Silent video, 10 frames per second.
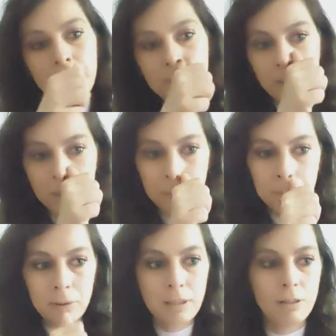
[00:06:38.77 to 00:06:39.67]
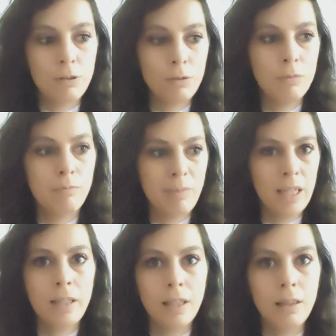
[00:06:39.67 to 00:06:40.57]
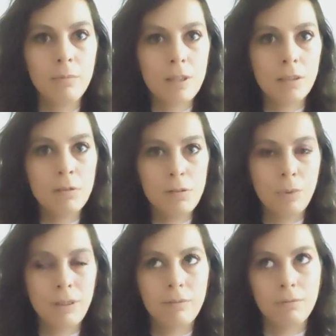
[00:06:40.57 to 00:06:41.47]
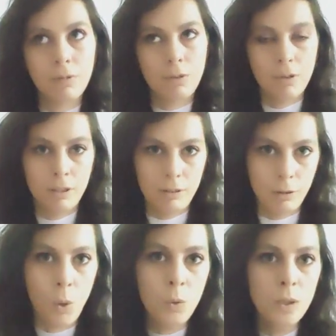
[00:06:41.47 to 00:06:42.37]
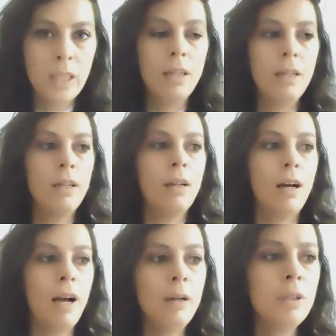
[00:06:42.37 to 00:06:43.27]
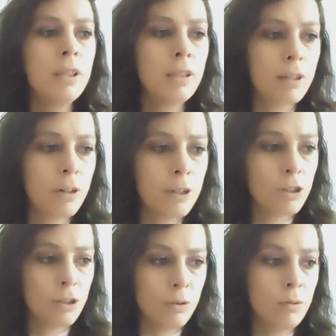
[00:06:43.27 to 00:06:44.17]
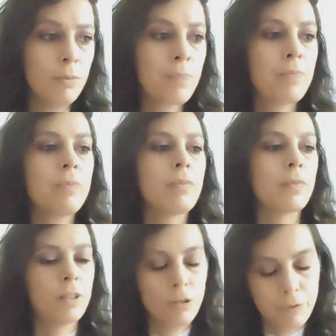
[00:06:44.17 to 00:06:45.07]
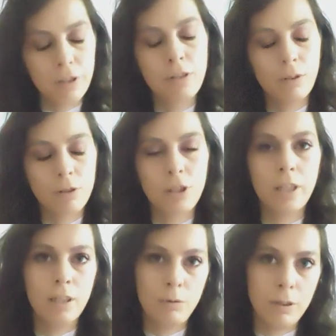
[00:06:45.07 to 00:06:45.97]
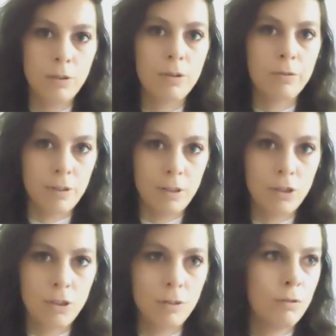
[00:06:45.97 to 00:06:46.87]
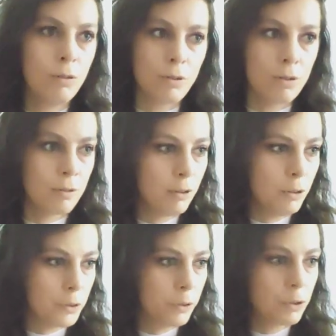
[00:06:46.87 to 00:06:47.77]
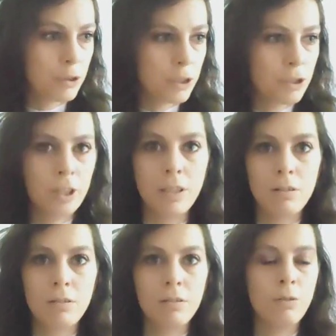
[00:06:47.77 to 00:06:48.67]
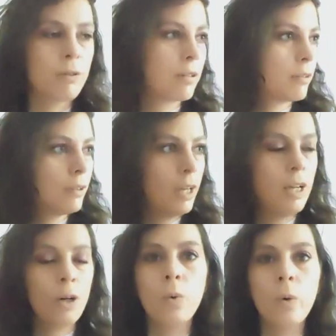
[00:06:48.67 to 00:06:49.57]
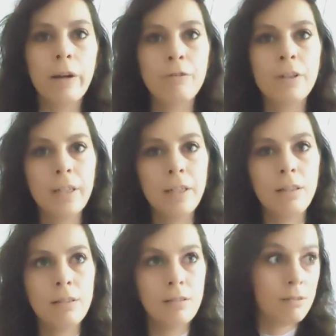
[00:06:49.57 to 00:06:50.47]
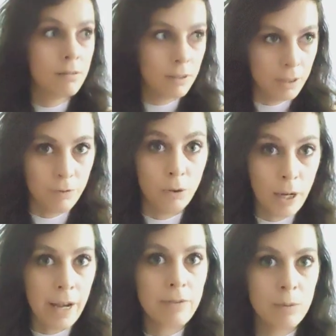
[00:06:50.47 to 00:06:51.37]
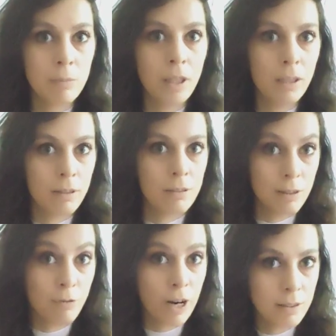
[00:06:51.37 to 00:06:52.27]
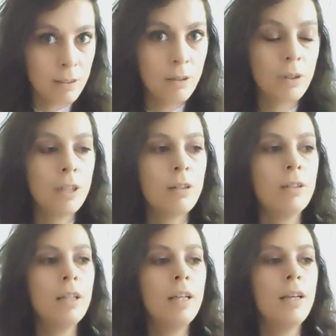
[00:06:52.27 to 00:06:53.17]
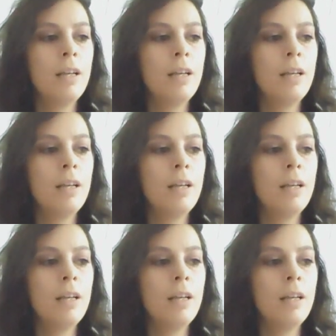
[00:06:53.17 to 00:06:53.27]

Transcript: because a lot of people tend to medicate themselves when they're in a low, I would encourage you to first of all check in with your physician, your nutritionist, your whoever is, if you have somebody that is advising you here,